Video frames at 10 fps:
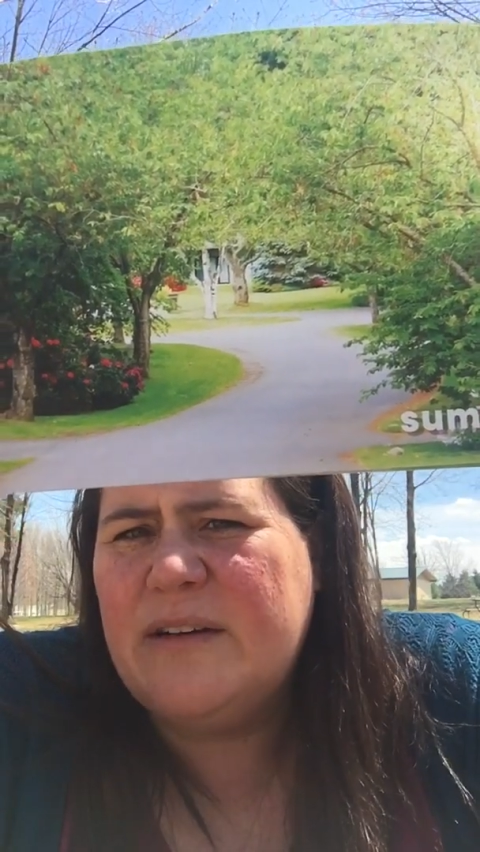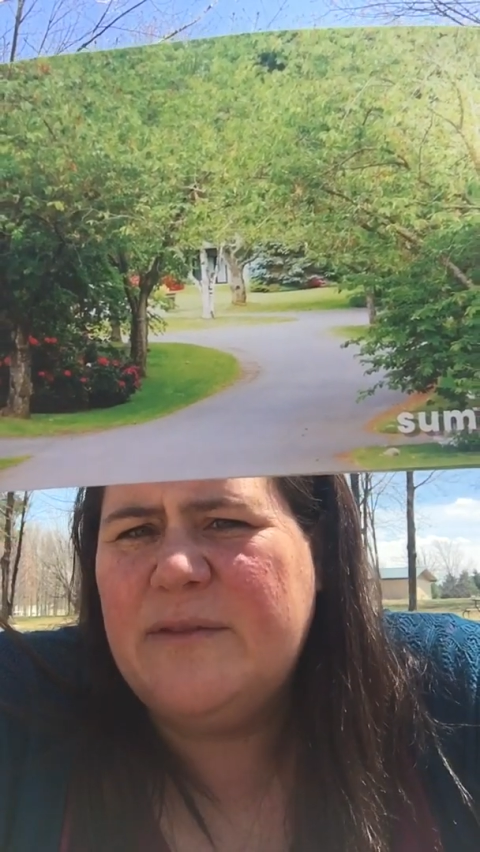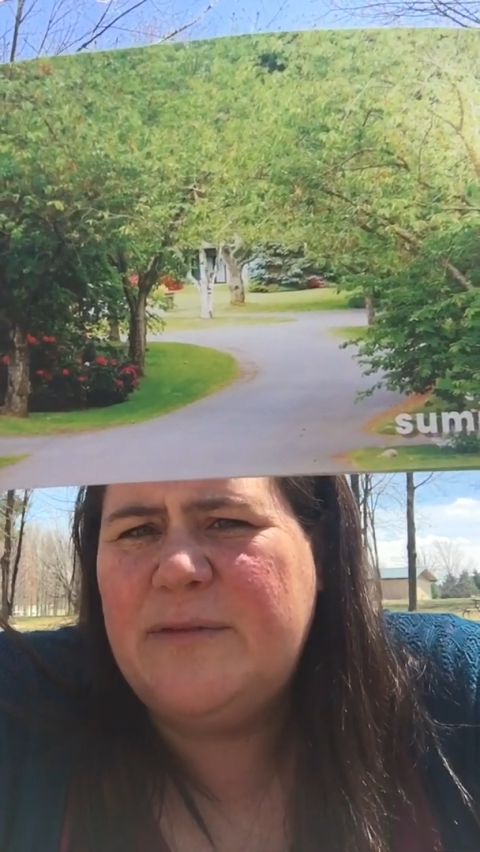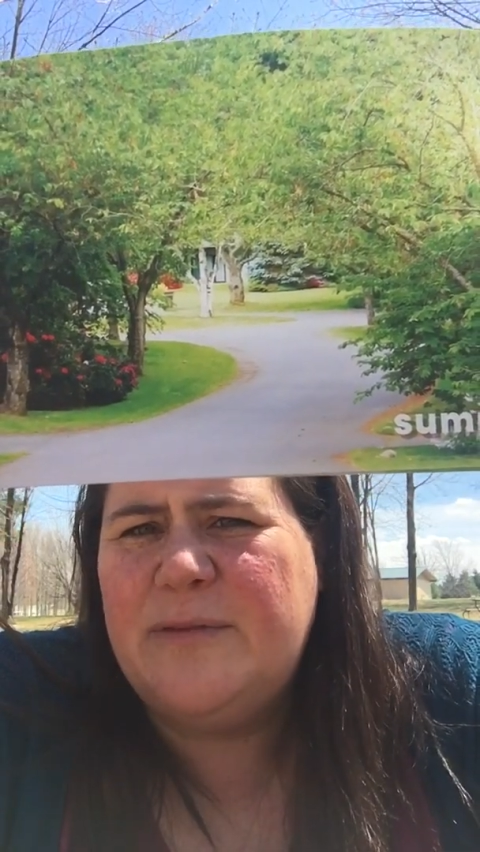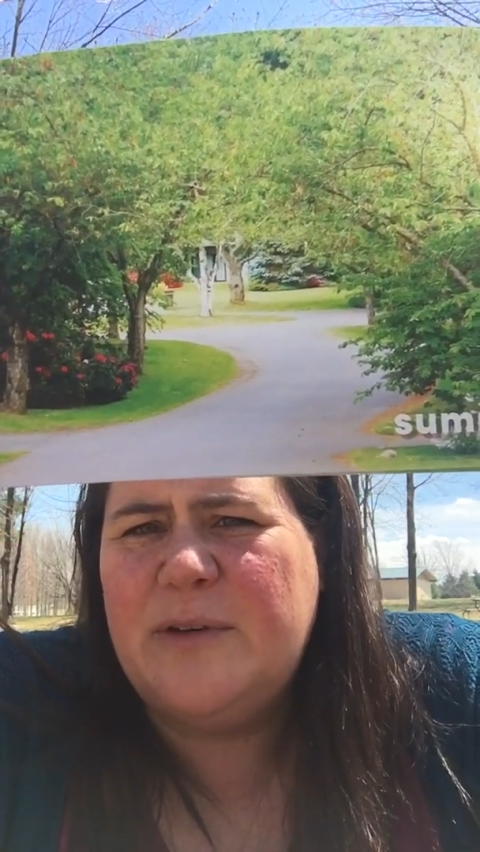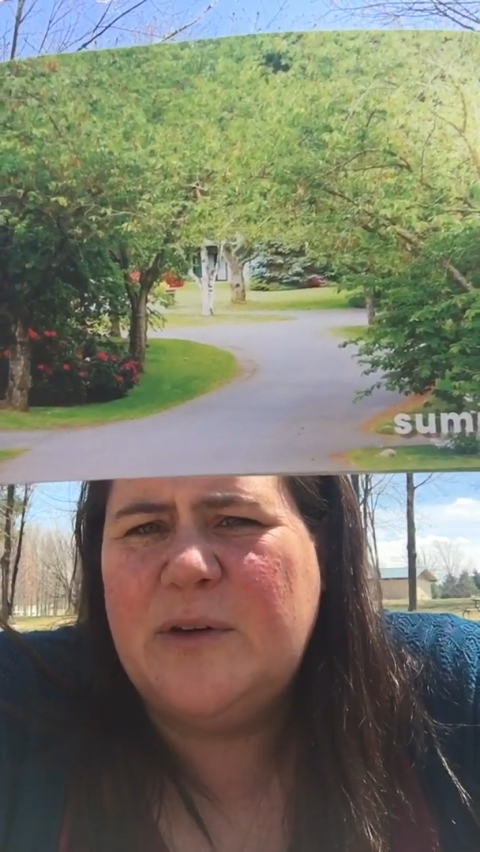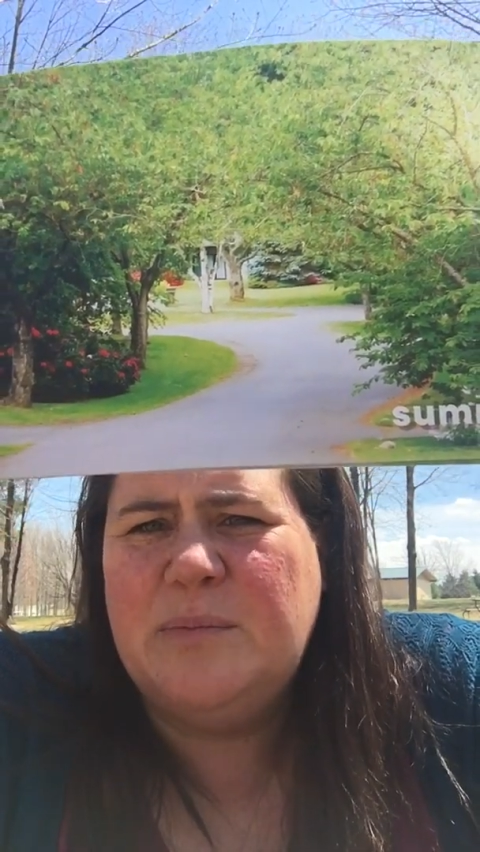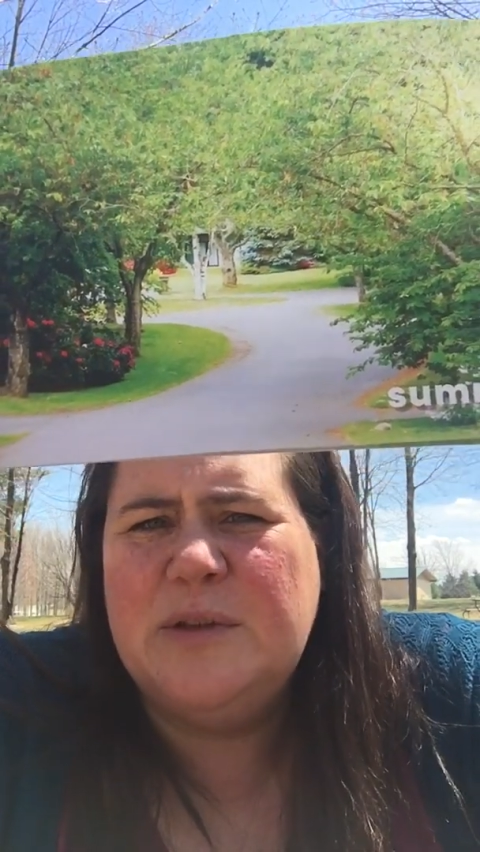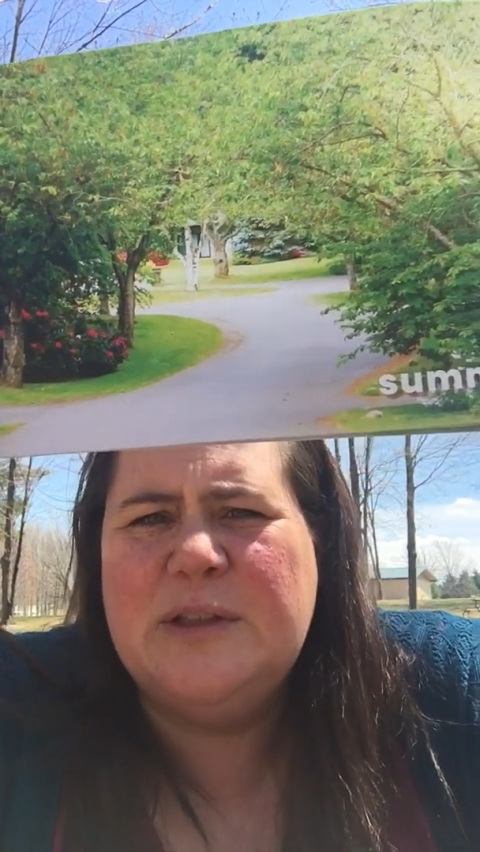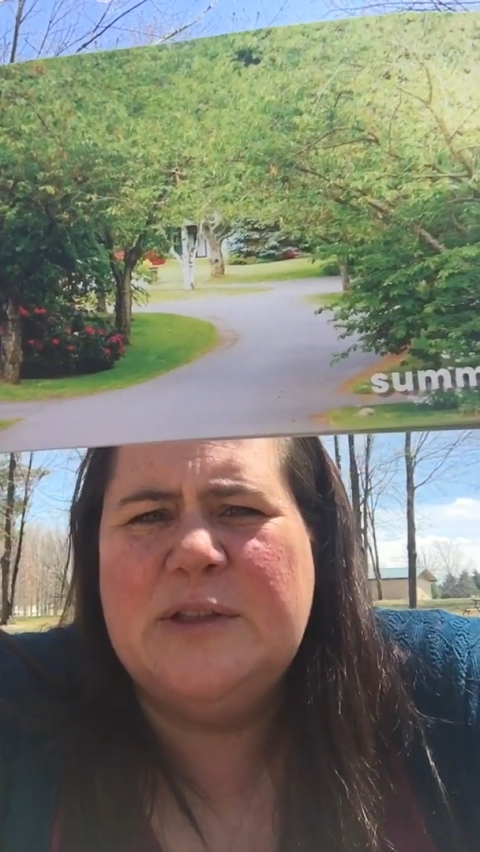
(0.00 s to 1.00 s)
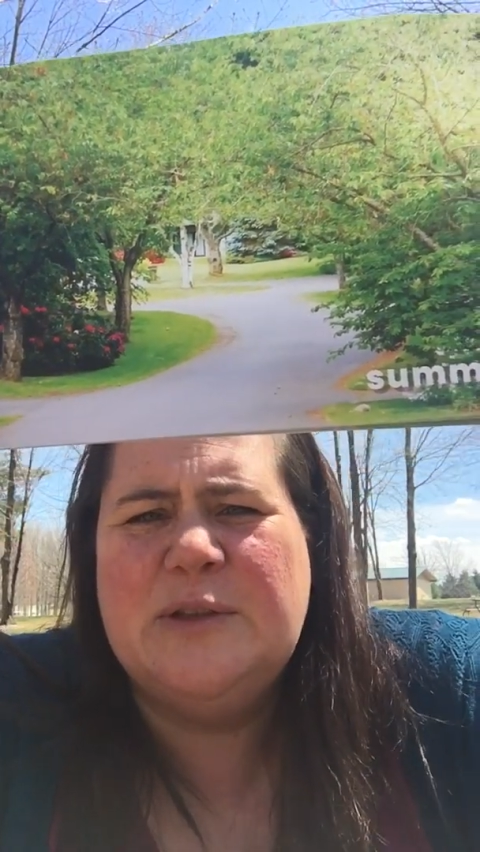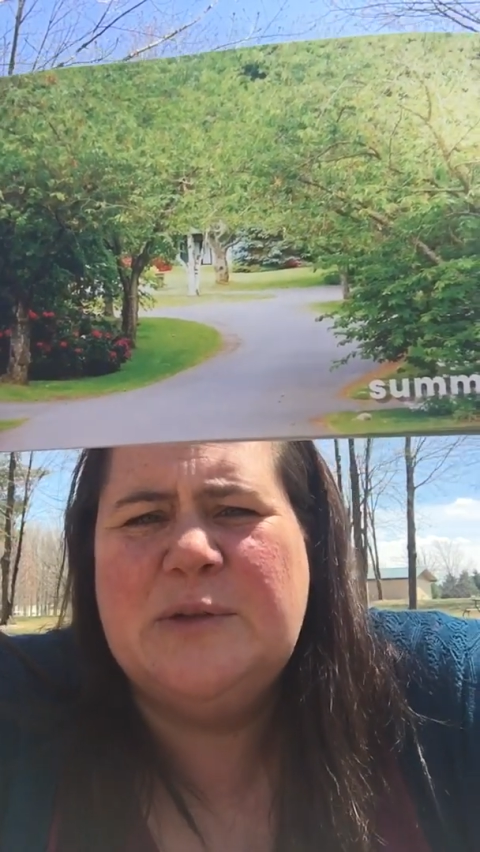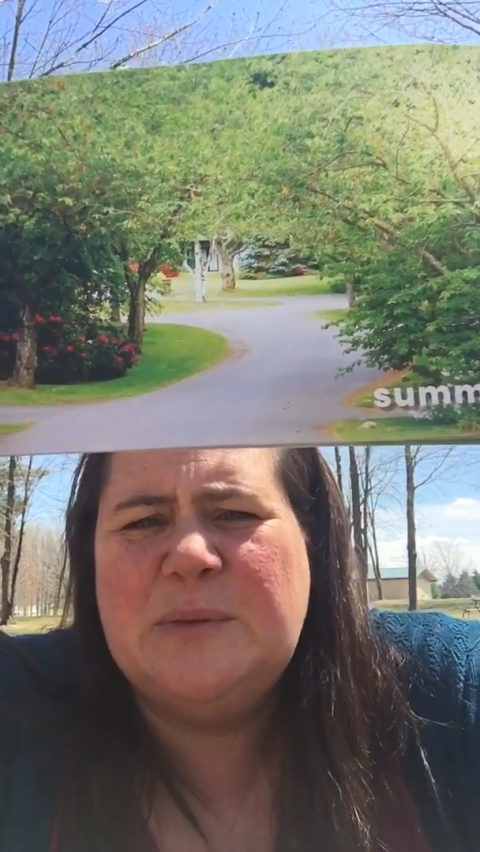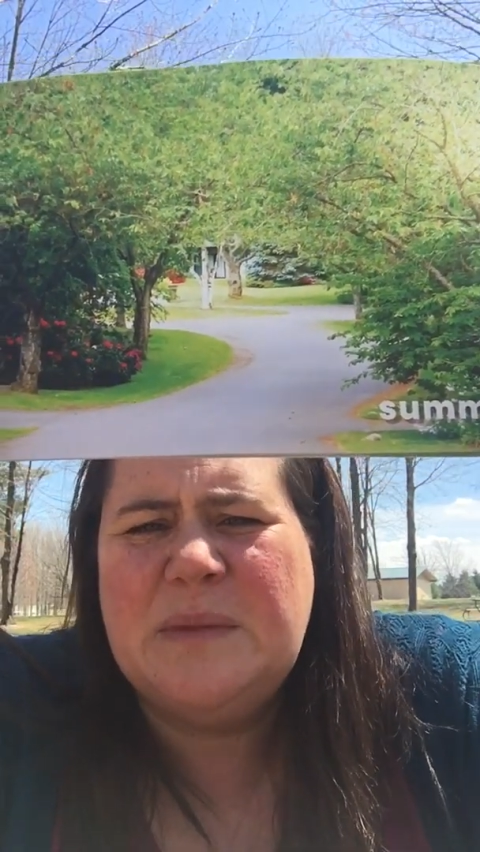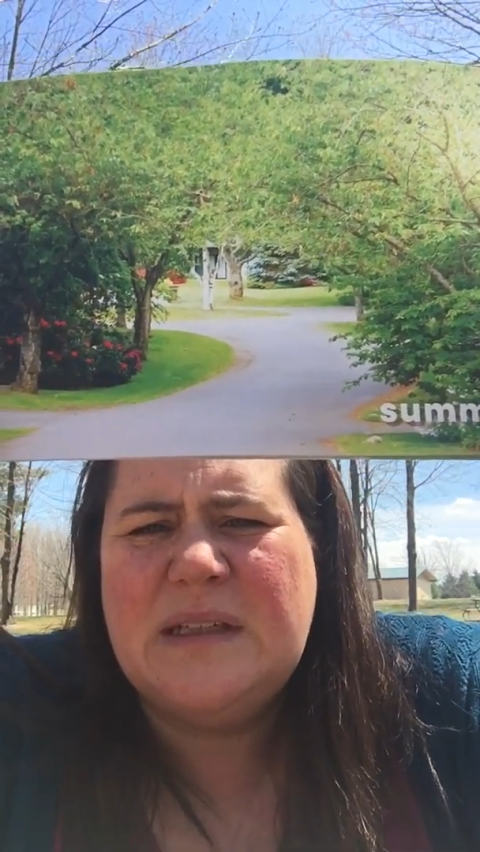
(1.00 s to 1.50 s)
in full
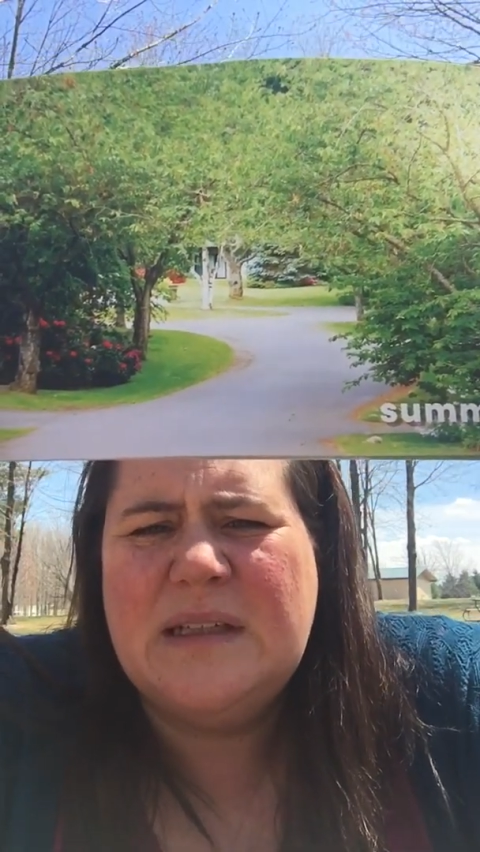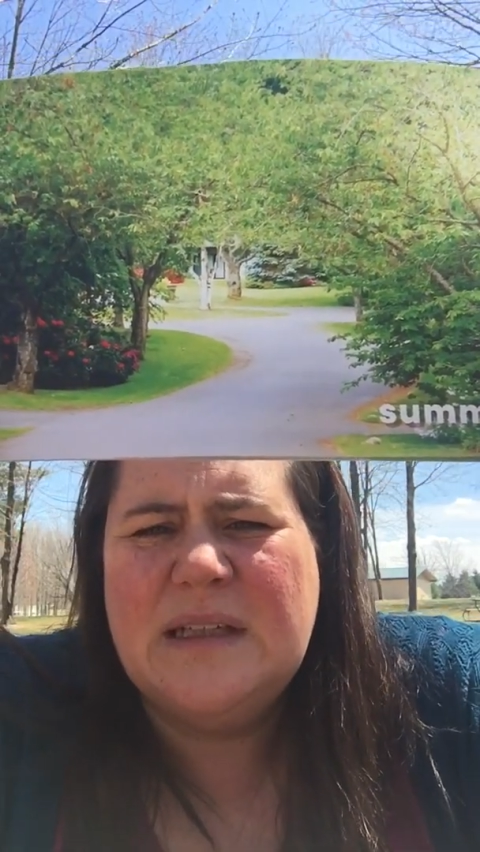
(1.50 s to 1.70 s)
bloom,